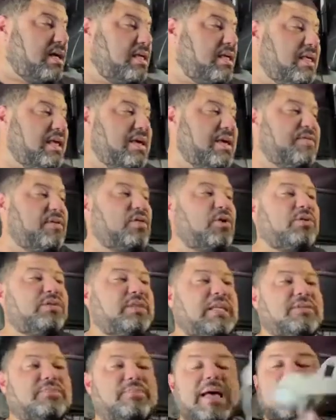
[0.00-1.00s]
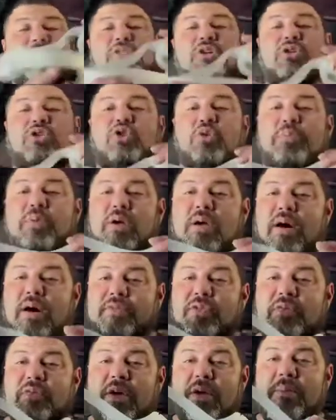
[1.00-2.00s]
even though these masks are super
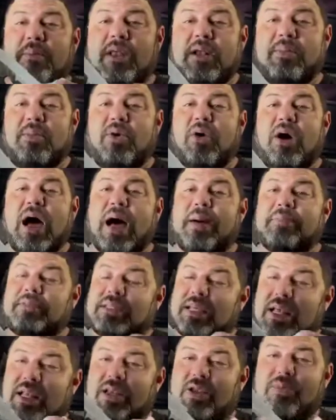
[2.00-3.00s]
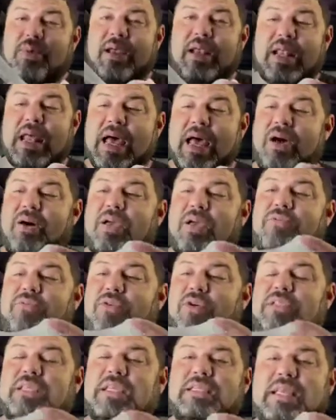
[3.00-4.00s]
comfortable, very minimal, I'm telling you right now, if you're
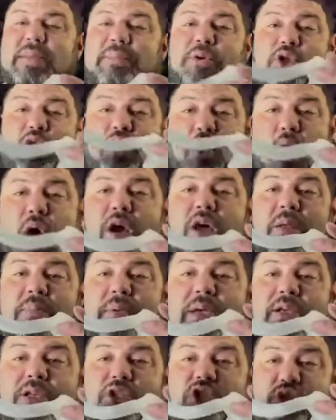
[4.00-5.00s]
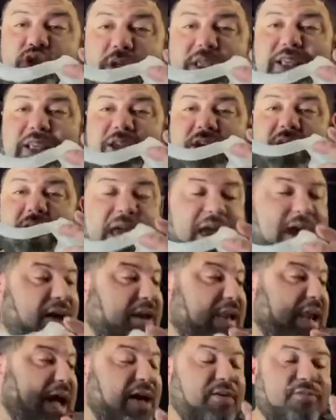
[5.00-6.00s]
a side sleeper, you are going to be constricting your air.
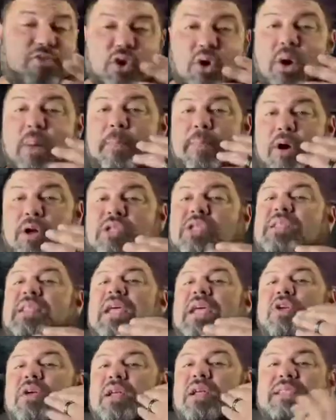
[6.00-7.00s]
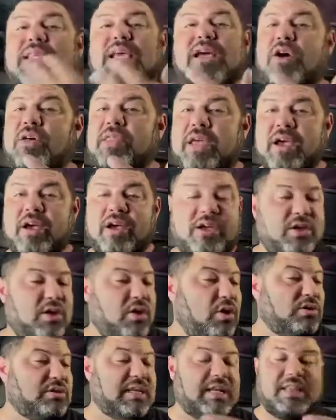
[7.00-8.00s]
Now, if you're a person that you can take all the air in your
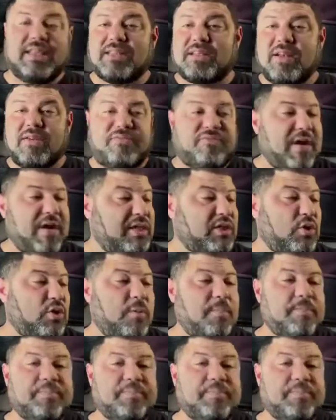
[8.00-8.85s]
nose and it doesn't affect you,